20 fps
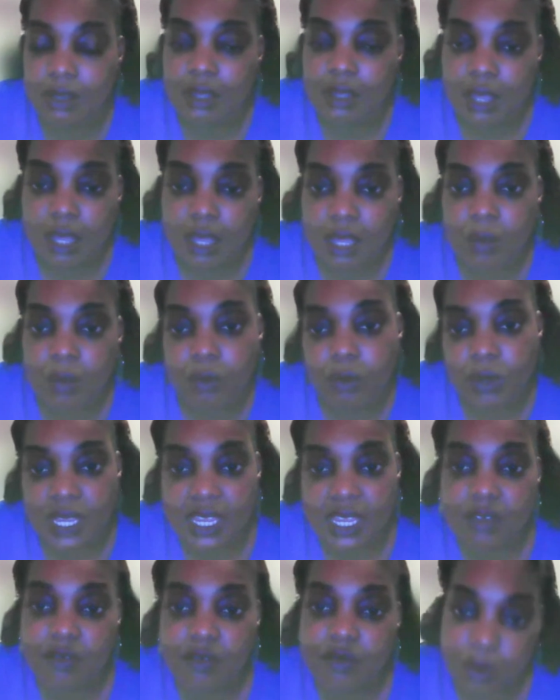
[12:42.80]
upward
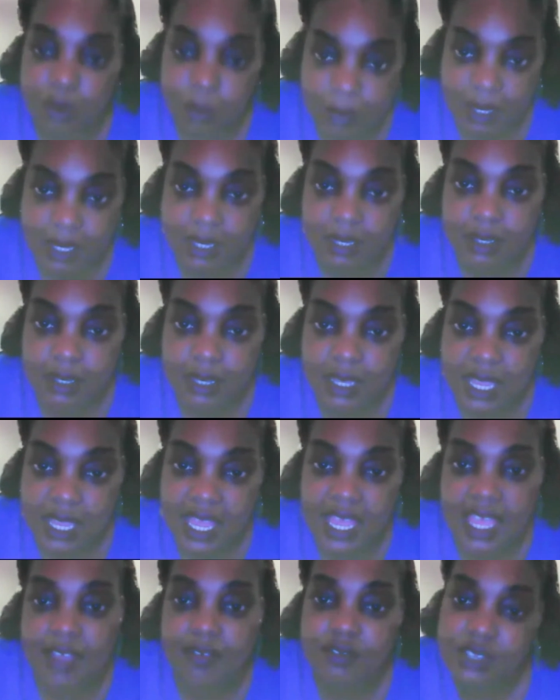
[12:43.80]
hill for me.
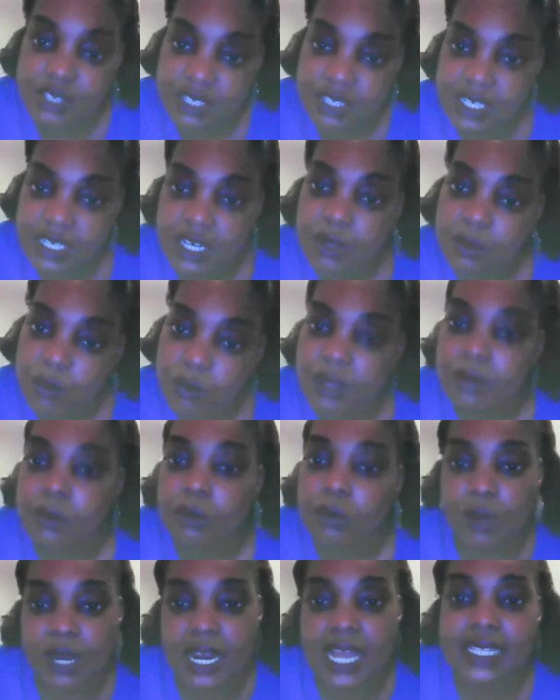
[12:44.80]
After dealing
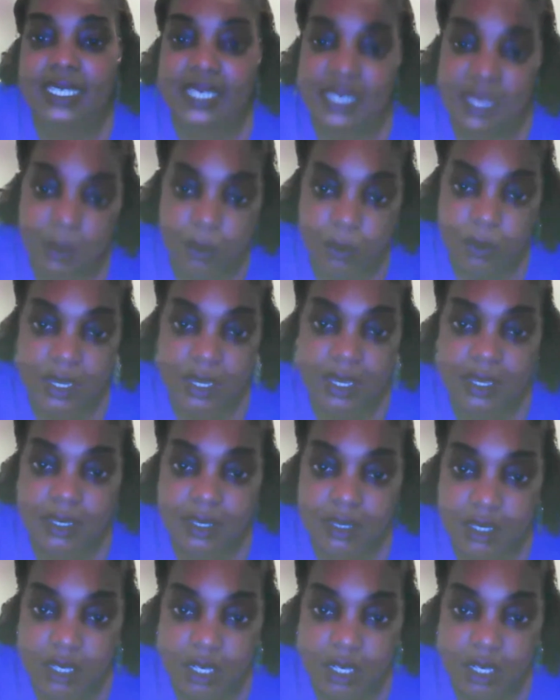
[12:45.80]
with what I dealt with,